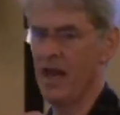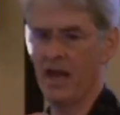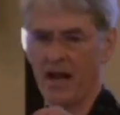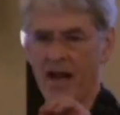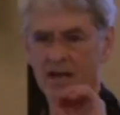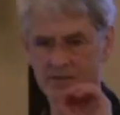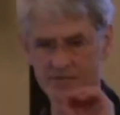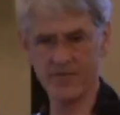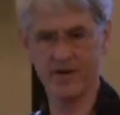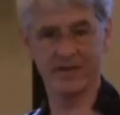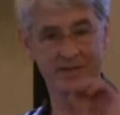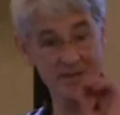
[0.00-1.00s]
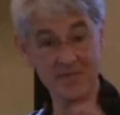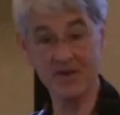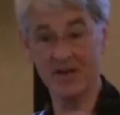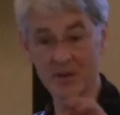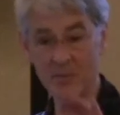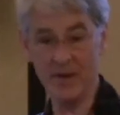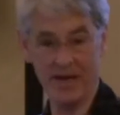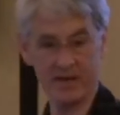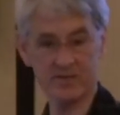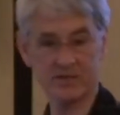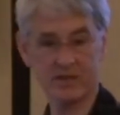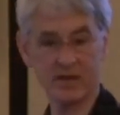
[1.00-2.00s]
it has very definite
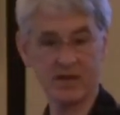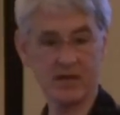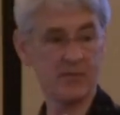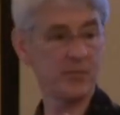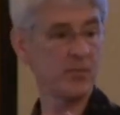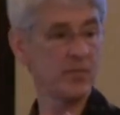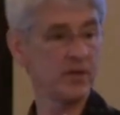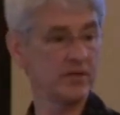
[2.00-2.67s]
impacts um,